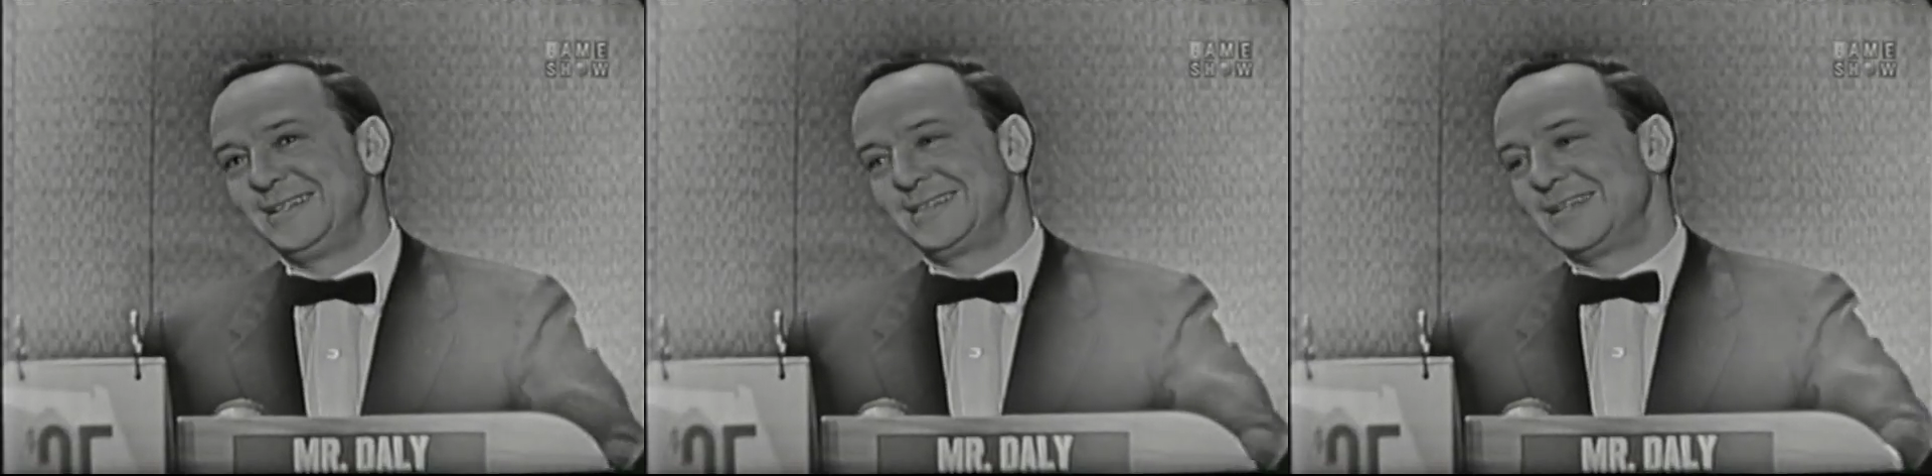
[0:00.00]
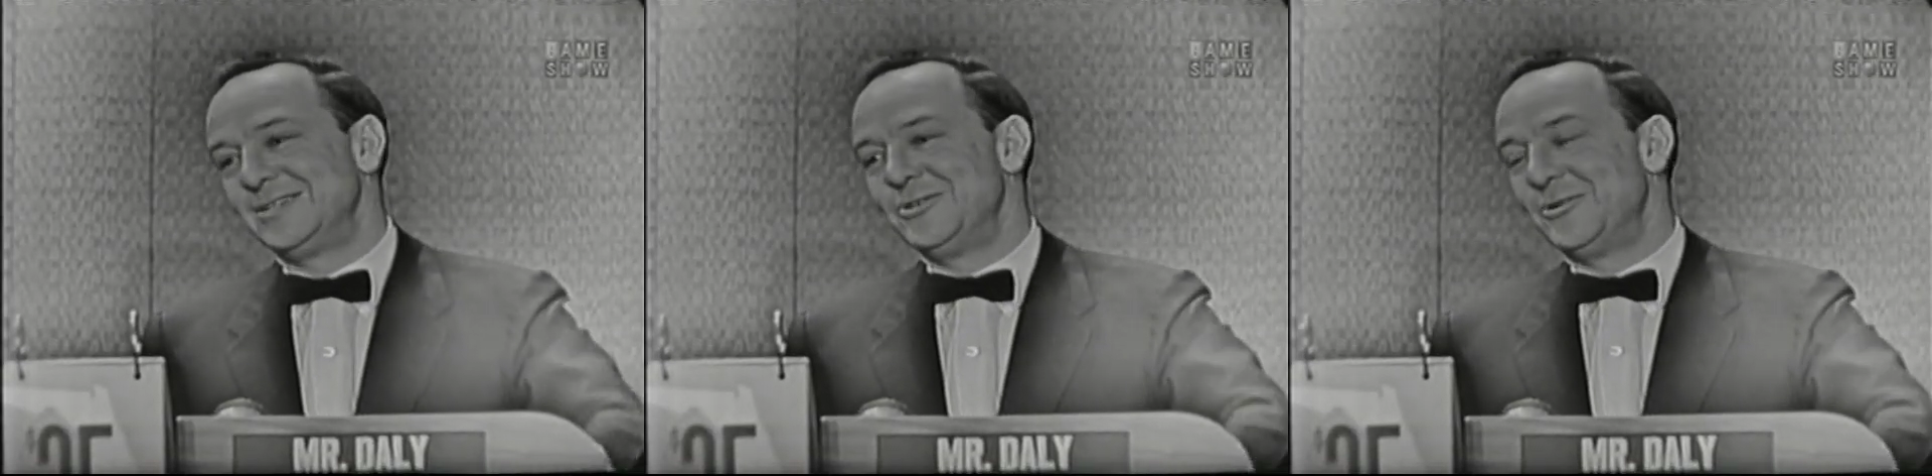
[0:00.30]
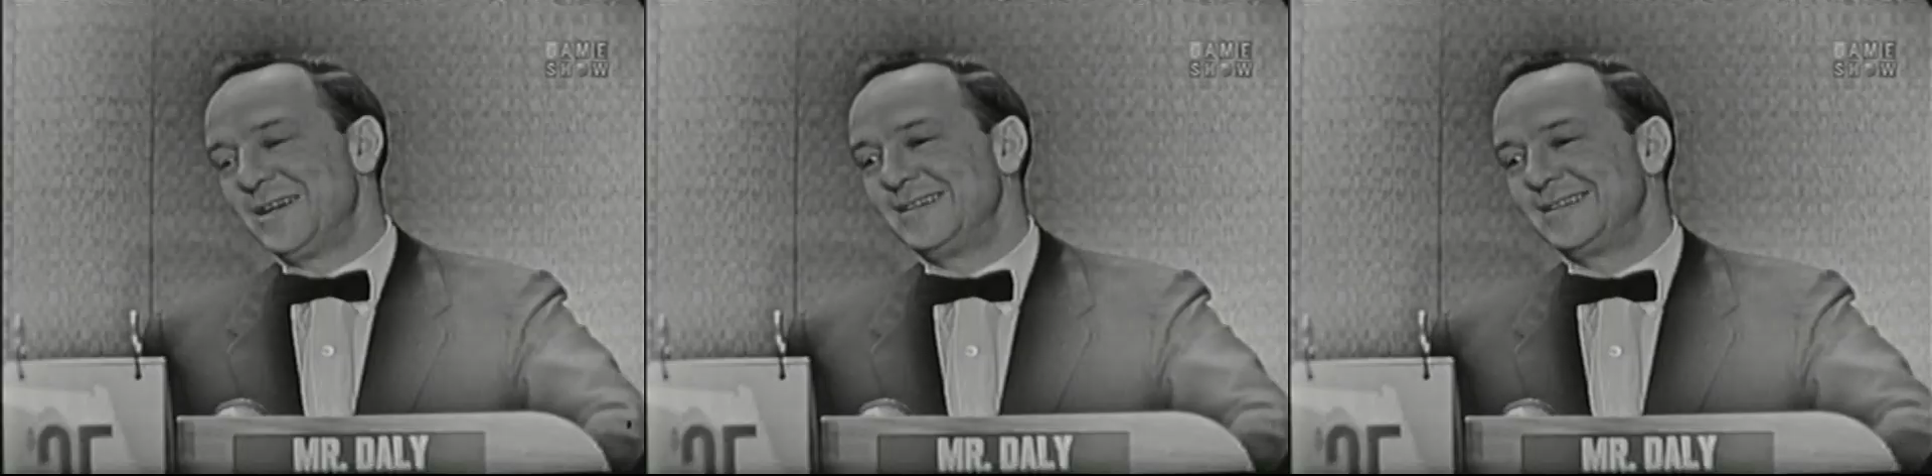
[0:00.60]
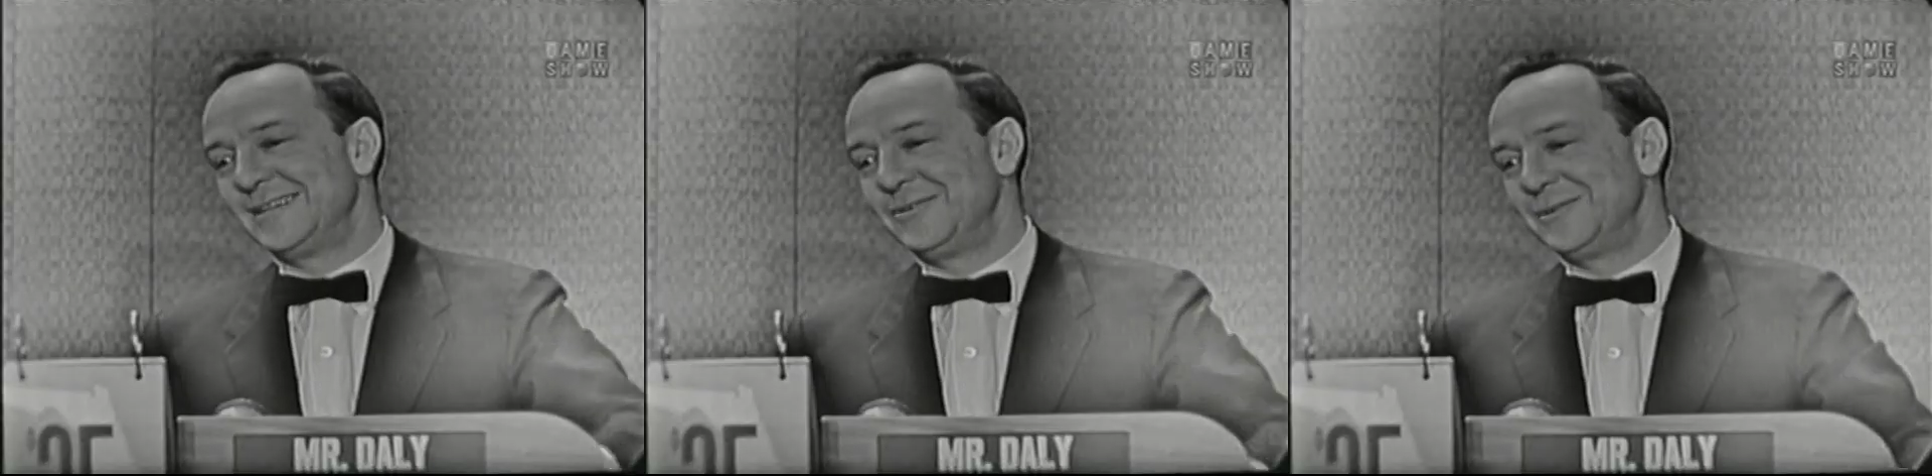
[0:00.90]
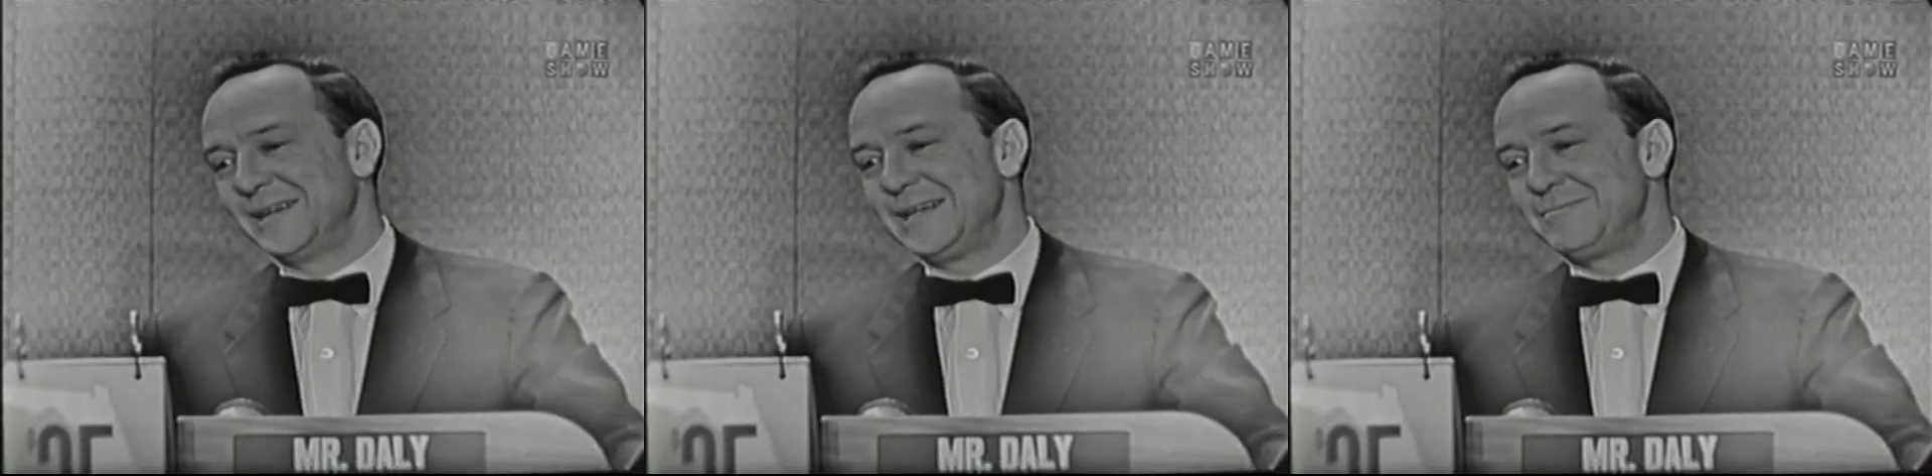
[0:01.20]
it's a joy to say
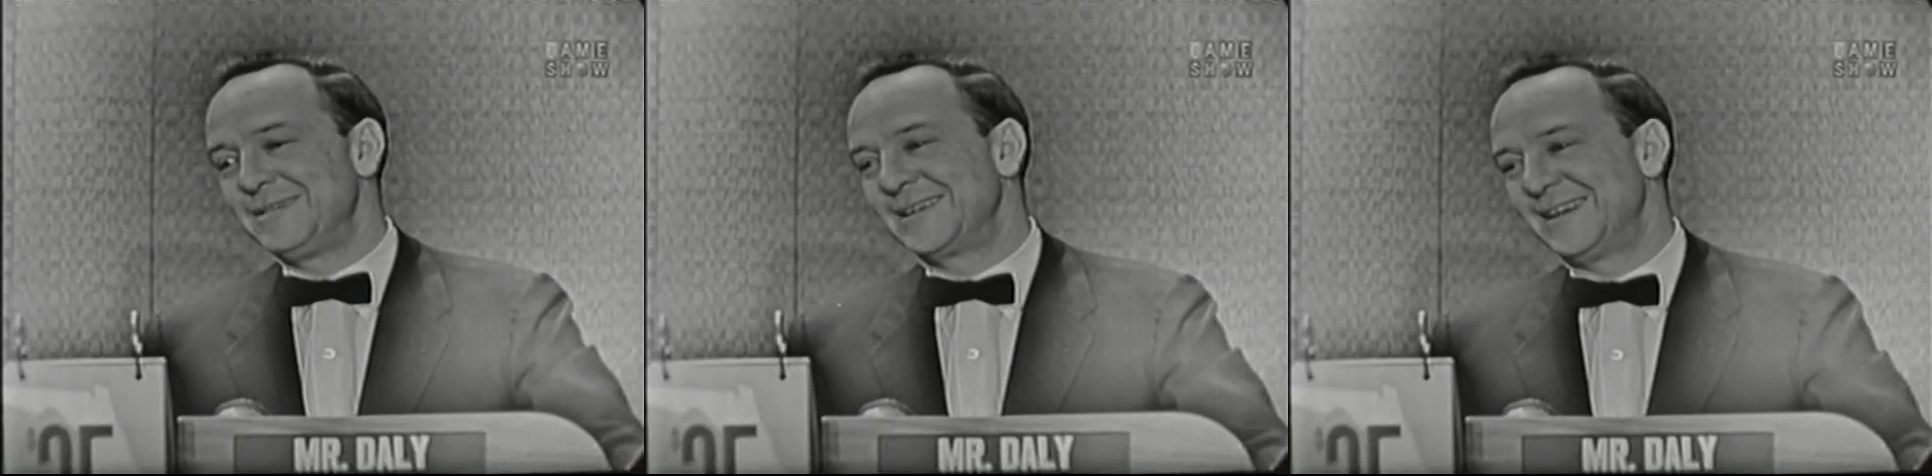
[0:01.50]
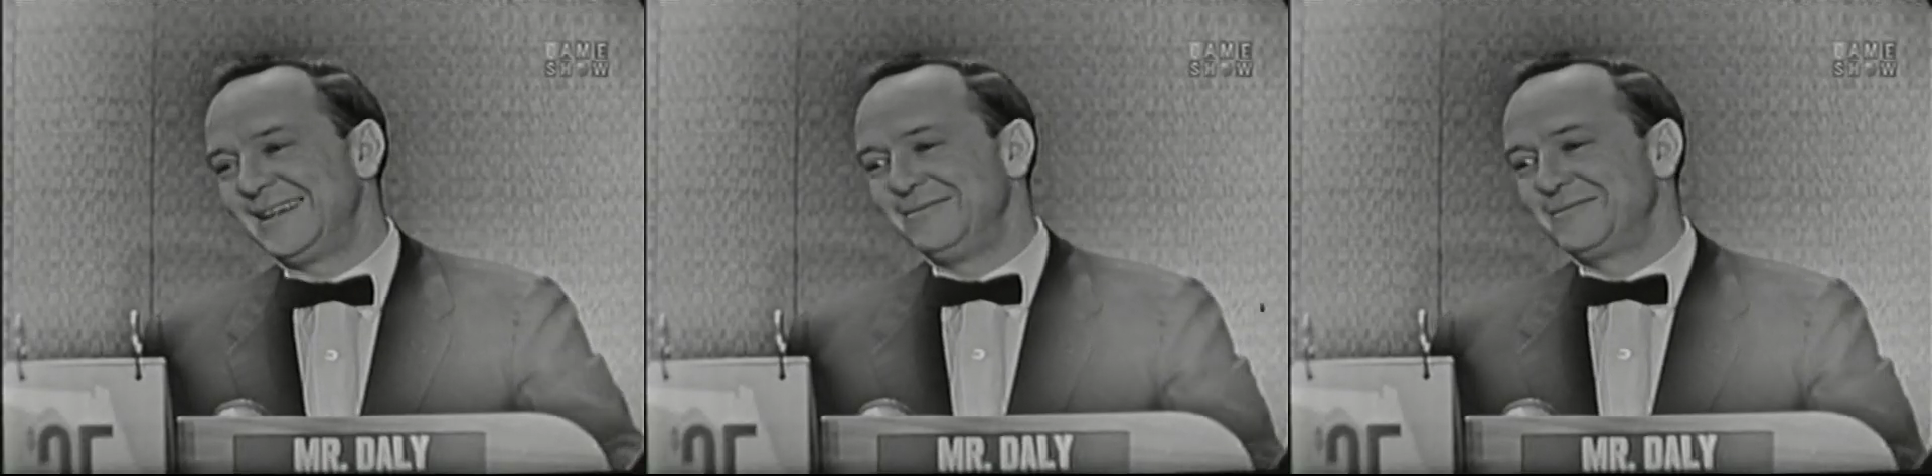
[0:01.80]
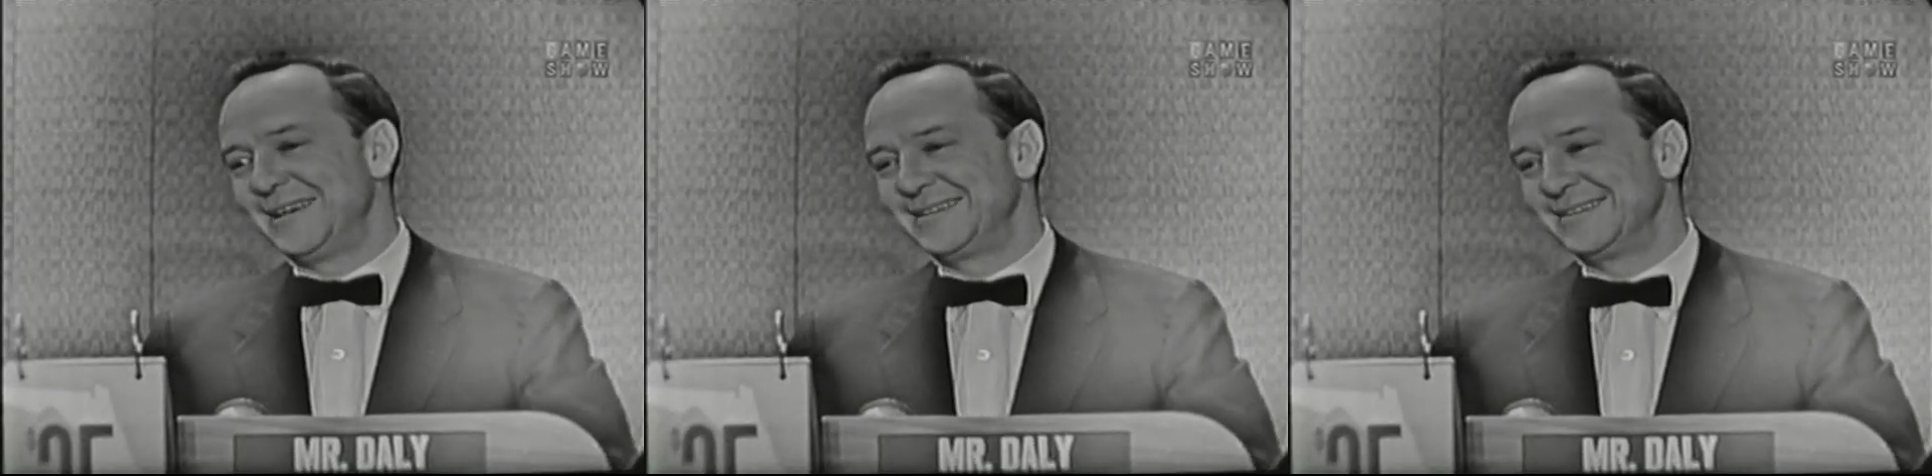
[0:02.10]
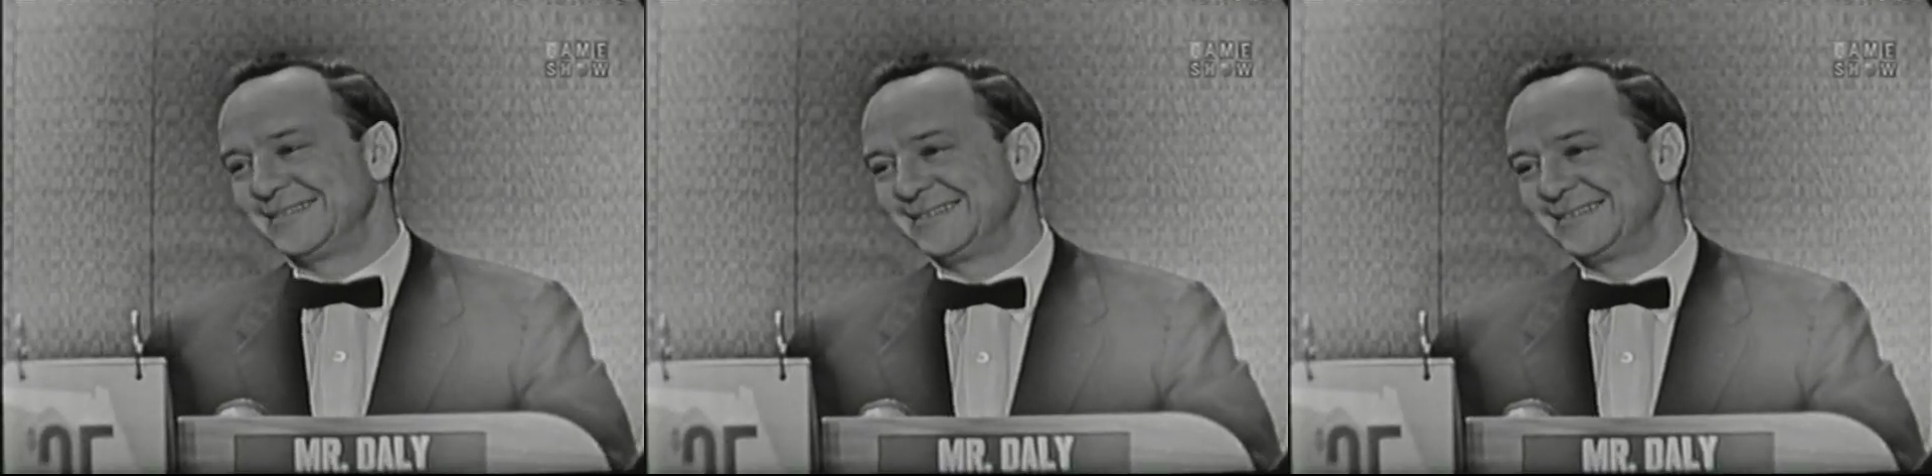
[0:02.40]
good night, Miss Arlene Francis.